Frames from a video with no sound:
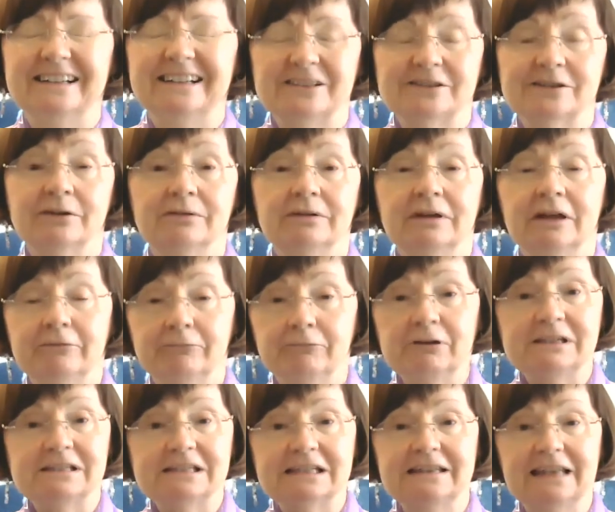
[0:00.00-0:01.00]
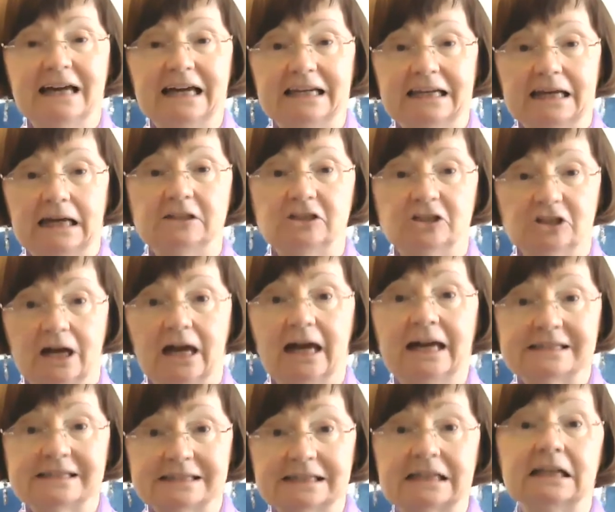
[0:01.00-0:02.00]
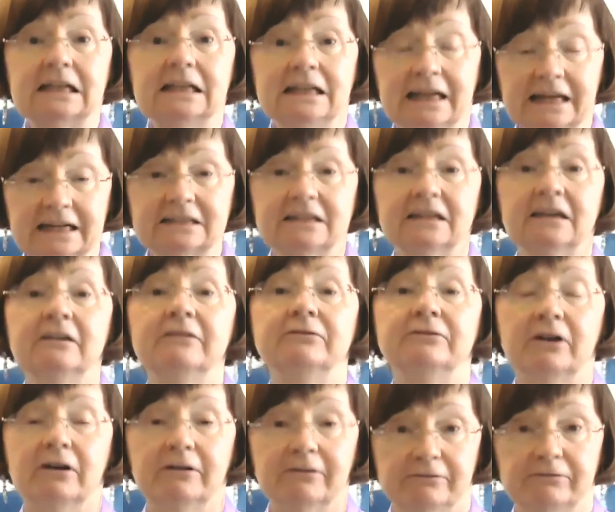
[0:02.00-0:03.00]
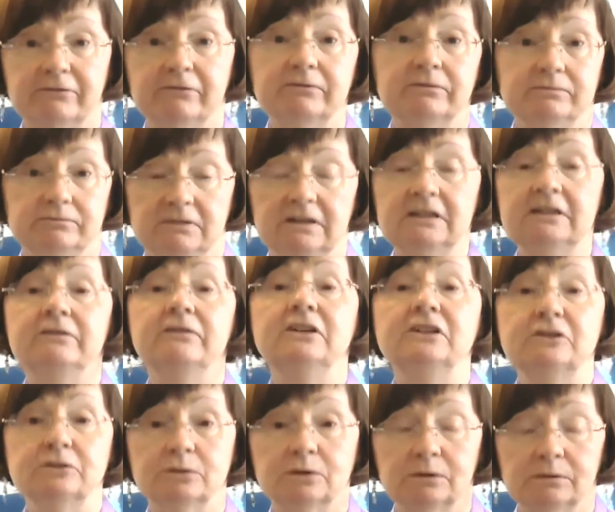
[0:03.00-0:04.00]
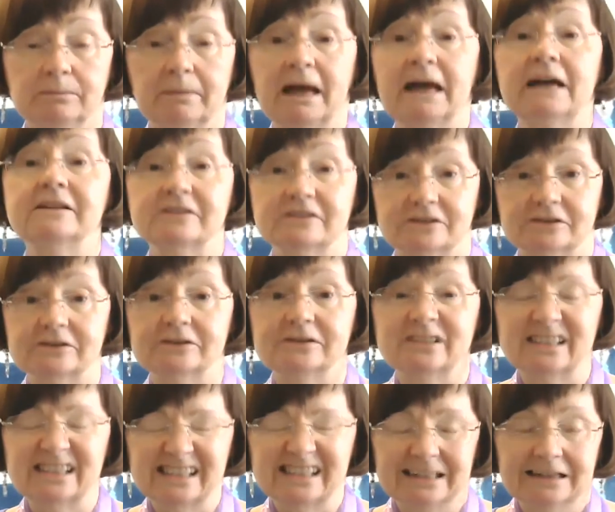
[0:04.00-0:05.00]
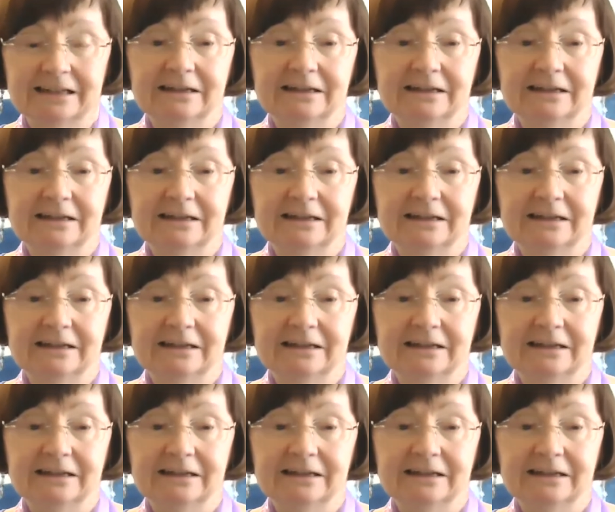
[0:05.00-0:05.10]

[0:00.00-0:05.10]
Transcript: So if we did that as a collective of individual masters